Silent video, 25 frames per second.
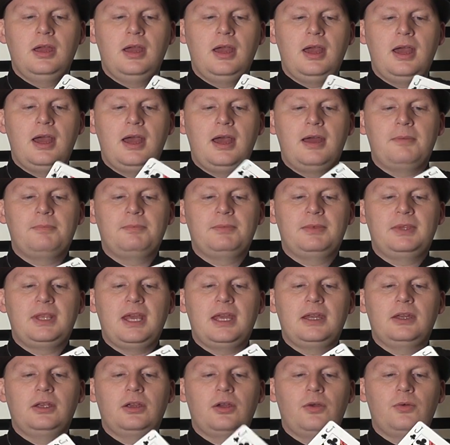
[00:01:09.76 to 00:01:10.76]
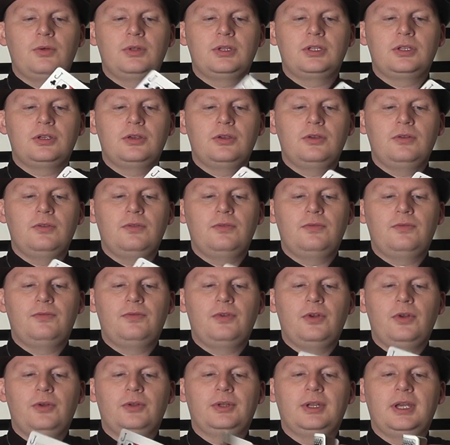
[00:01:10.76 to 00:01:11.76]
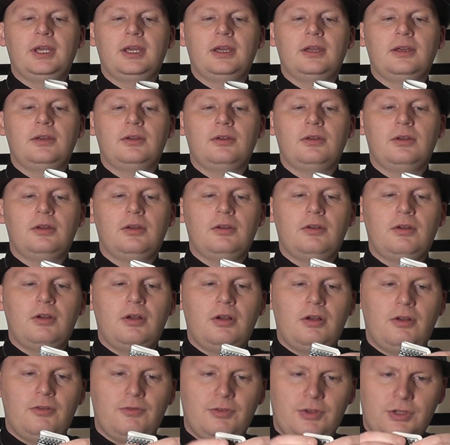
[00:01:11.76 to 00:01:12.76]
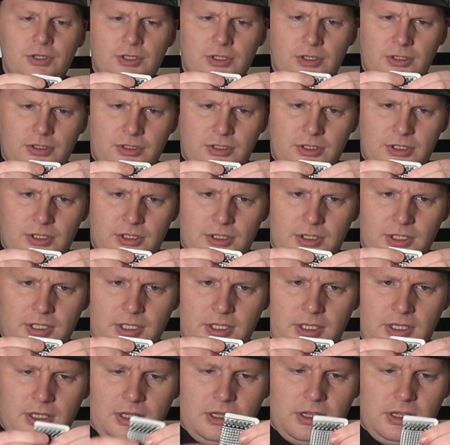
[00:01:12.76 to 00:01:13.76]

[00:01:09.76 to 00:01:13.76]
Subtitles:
And then going to fold it horizontally.